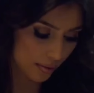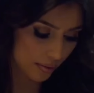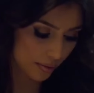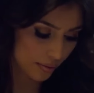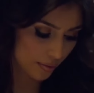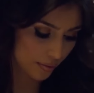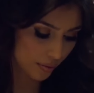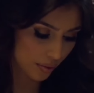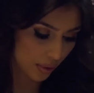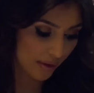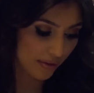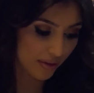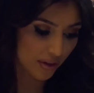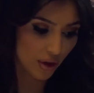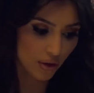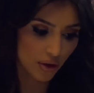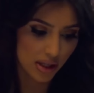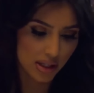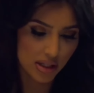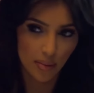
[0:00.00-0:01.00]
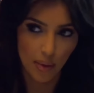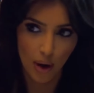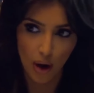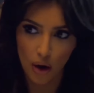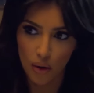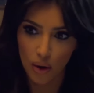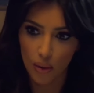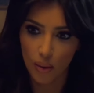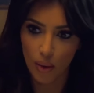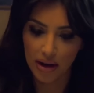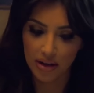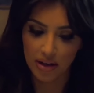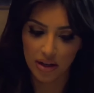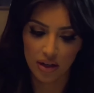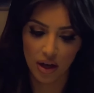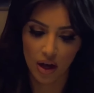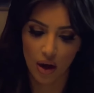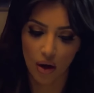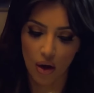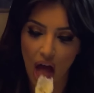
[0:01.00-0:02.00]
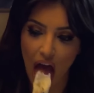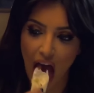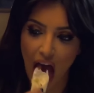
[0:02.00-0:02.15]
bags. You don't need to I borrow one. Why did you? I